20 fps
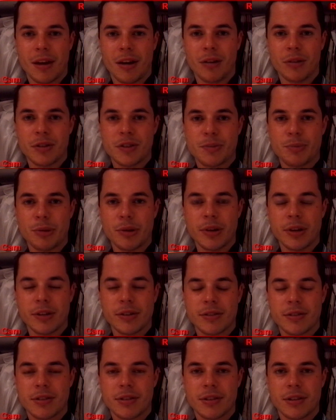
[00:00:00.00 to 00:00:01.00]
whole
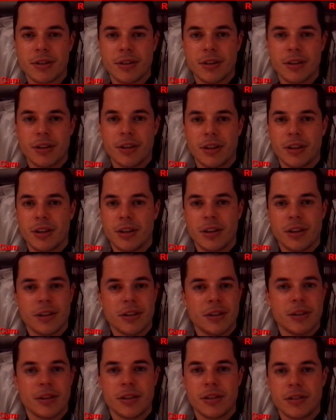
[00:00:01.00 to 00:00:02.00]
experience,
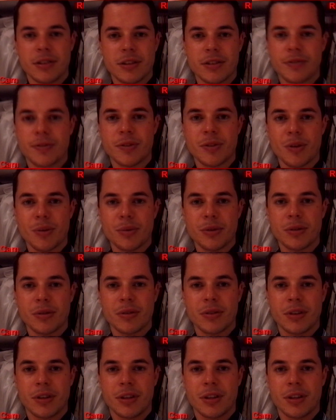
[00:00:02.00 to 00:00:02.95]
just phenomenal.